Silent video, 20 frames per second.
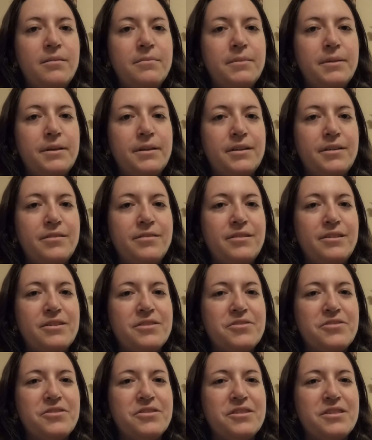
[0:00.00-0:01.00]
But
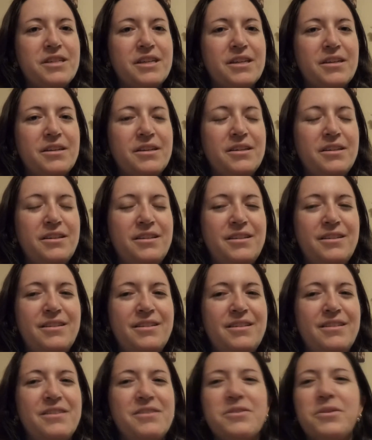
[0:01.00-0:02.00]
there's just, like,
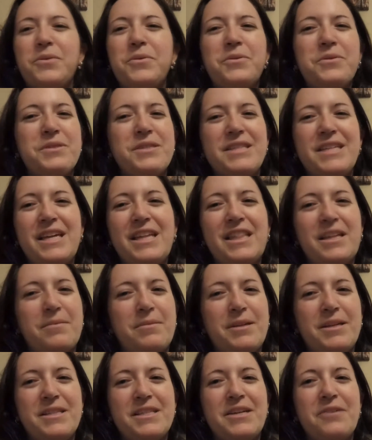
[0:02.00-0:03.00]
this whole scene that
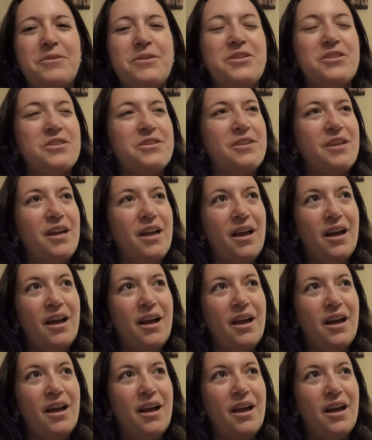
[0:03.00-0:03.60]
plays out, which